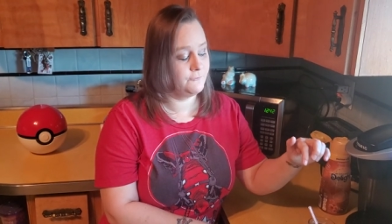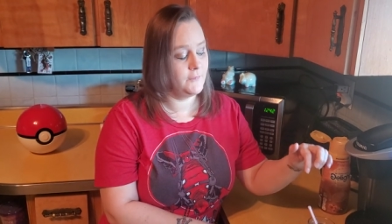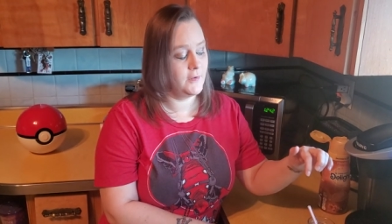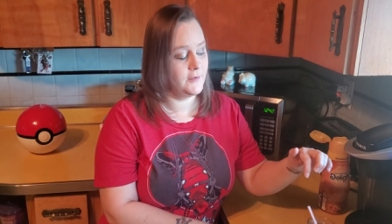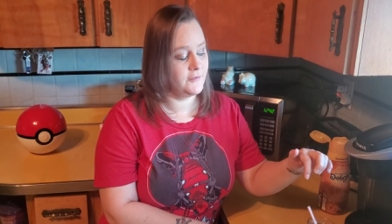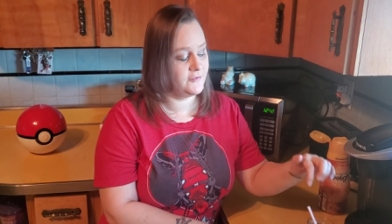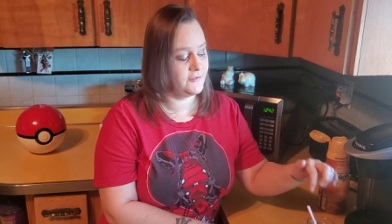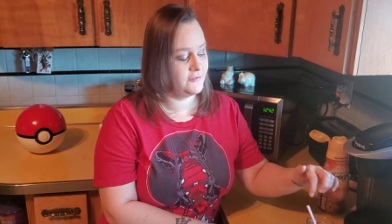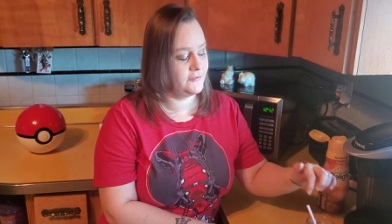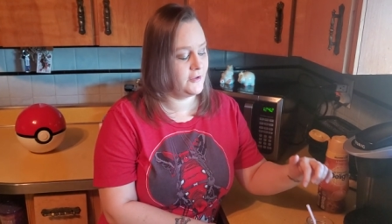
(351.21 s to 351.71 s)

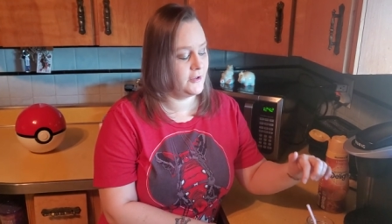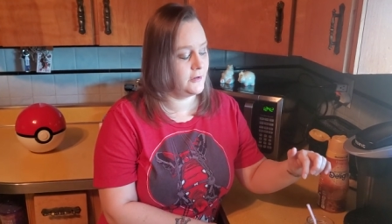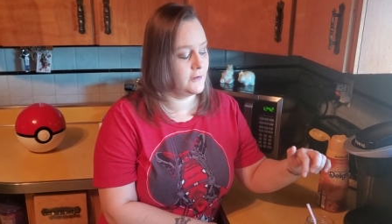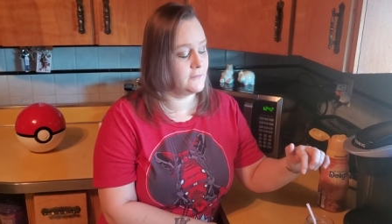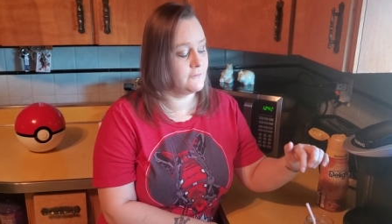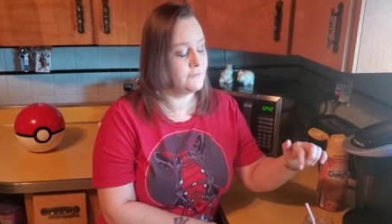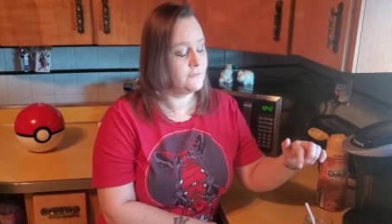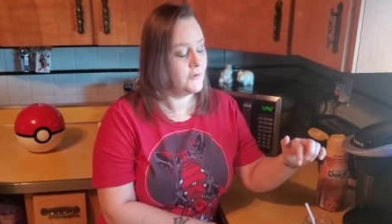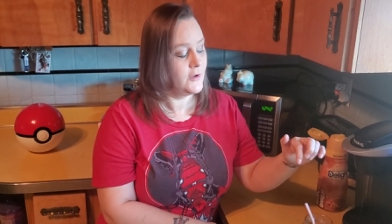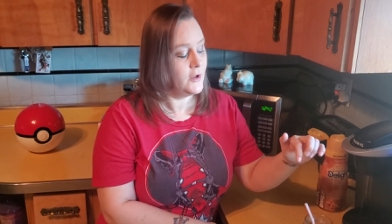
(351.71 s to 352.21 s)
instead
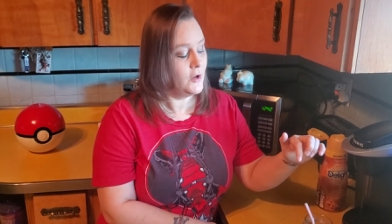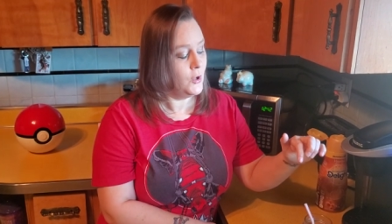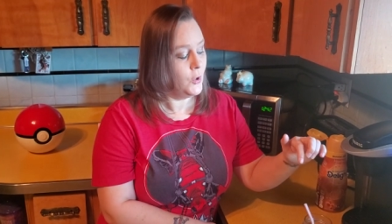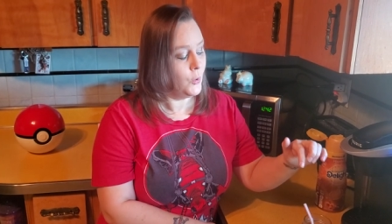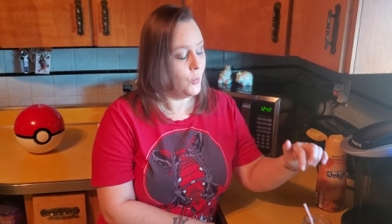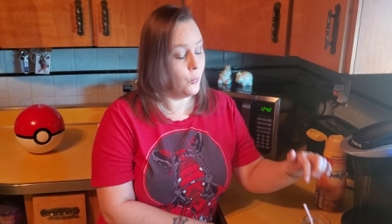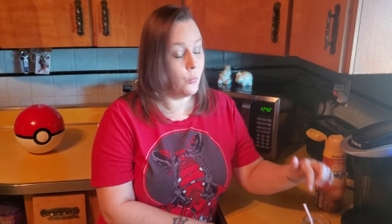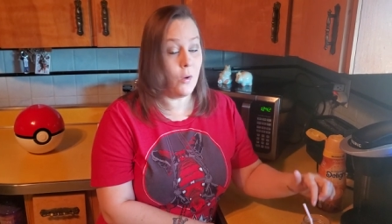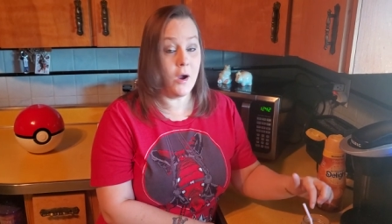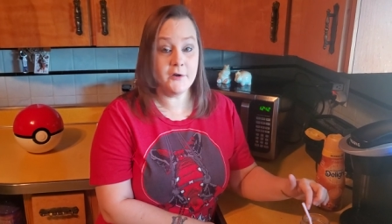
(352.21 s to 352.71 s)
of
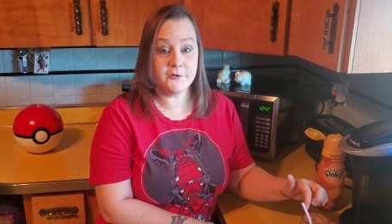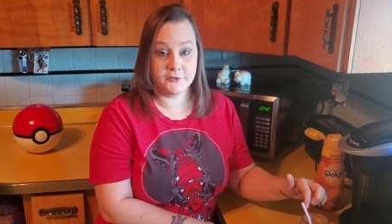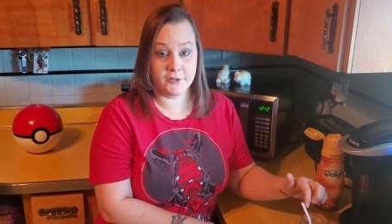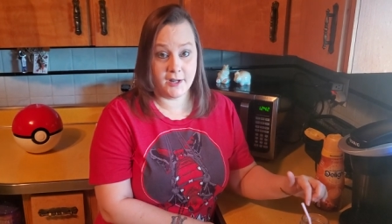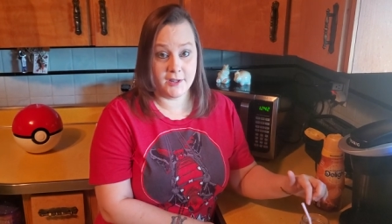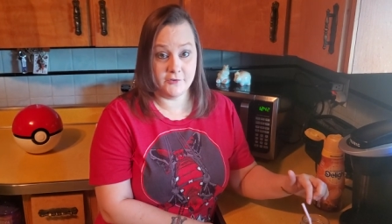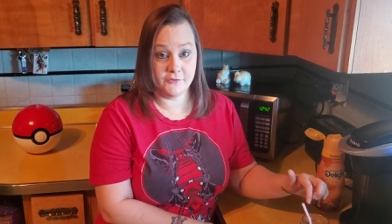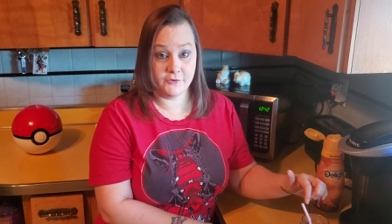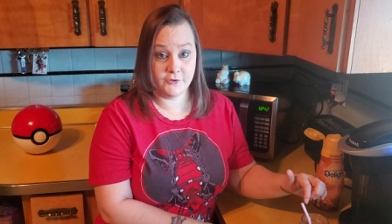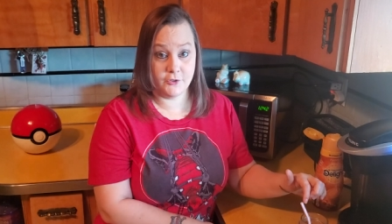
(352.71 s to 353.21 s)
water
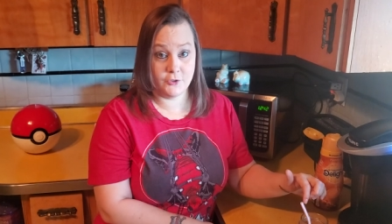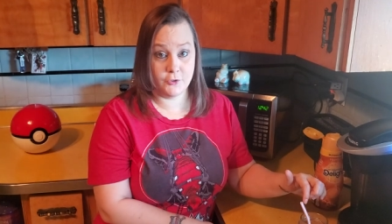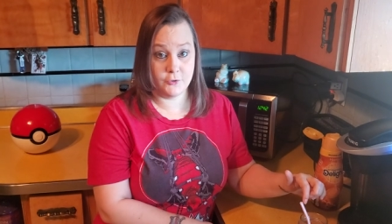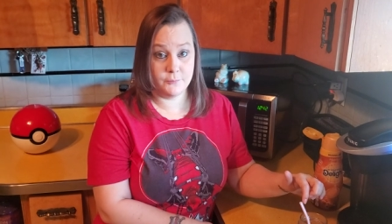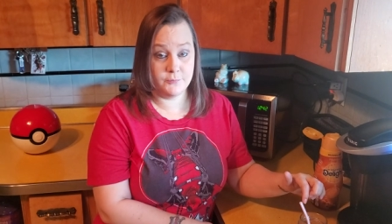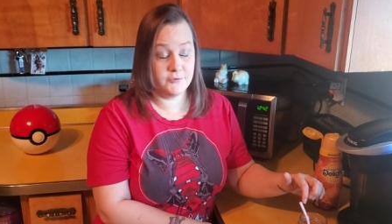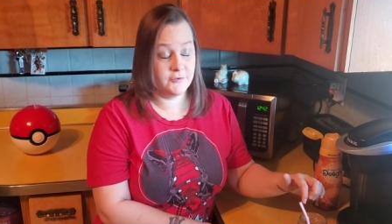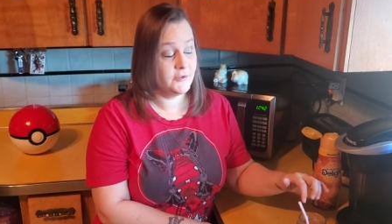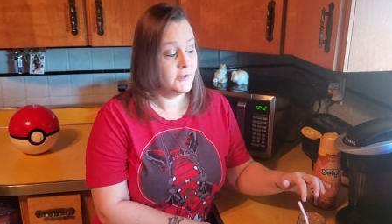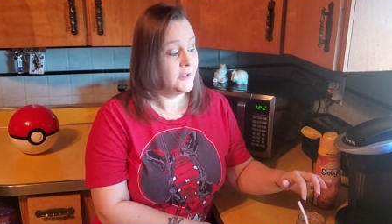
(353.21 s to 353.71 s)
ice
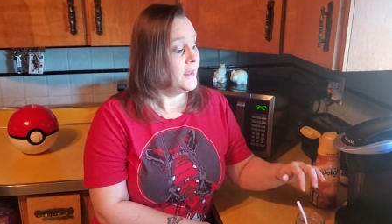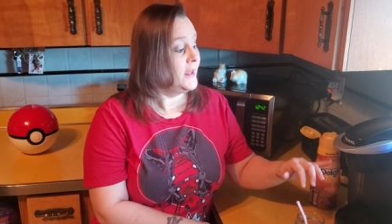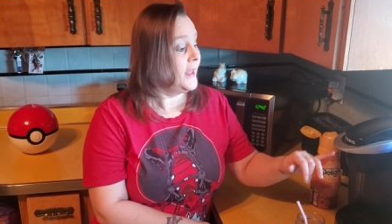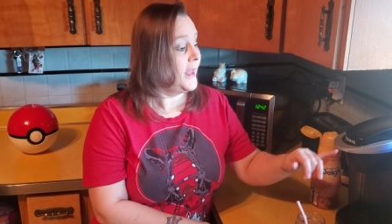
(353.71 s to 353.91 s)
cubes.